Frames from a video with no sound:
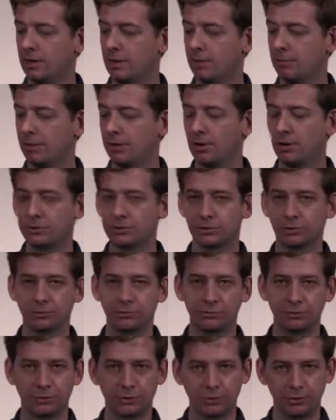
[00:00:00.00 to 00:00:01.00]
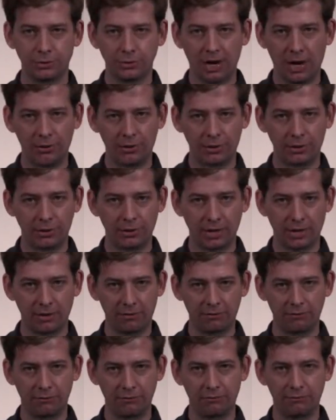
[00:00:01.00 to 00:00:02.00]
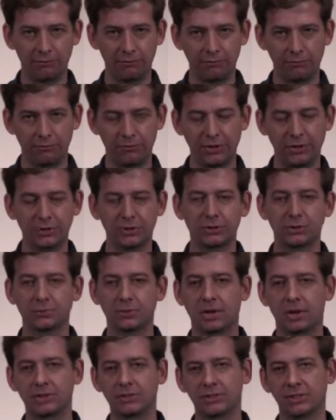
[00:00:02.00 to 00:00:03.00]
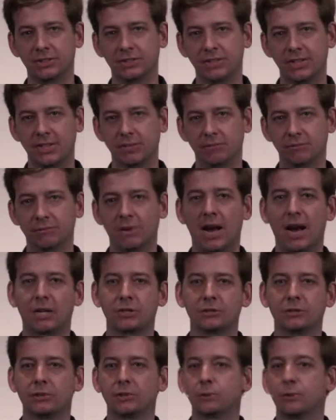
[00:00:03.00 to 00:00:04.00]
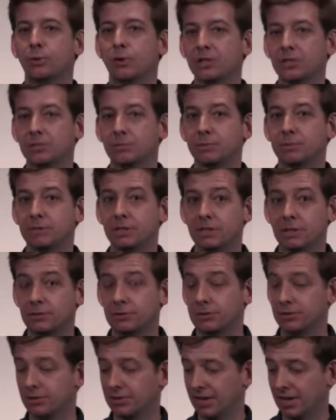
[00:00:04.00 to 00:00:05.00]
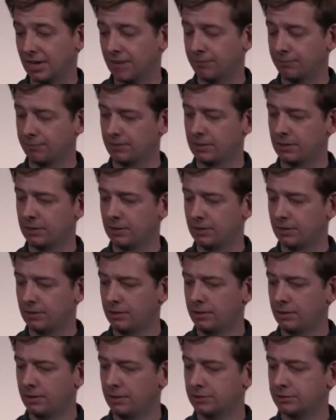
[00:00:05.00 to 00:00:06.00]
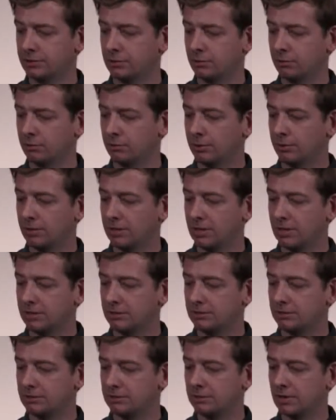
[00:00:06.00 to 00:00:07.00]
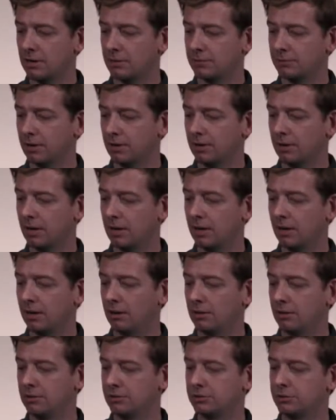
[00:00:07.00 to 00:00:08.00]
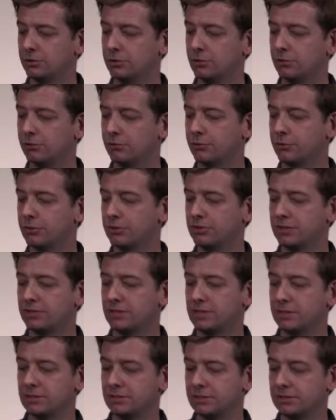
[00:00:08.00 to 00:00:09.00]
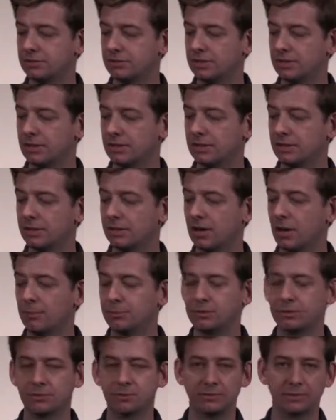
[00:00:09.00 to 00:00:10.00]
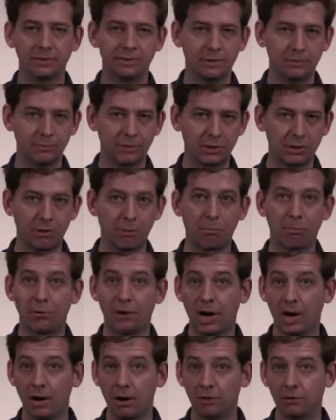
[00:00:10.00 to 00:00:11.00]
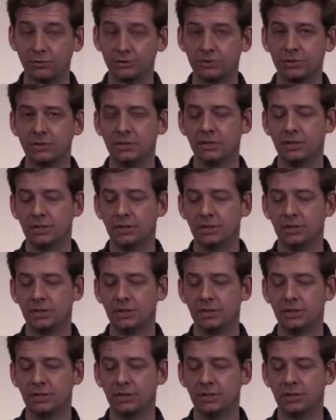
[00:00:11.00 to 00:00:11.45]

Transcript: but also show you how you can kind of finish the process and actually request a particular thing. So what we like to talk about, show first is the option we call Browse.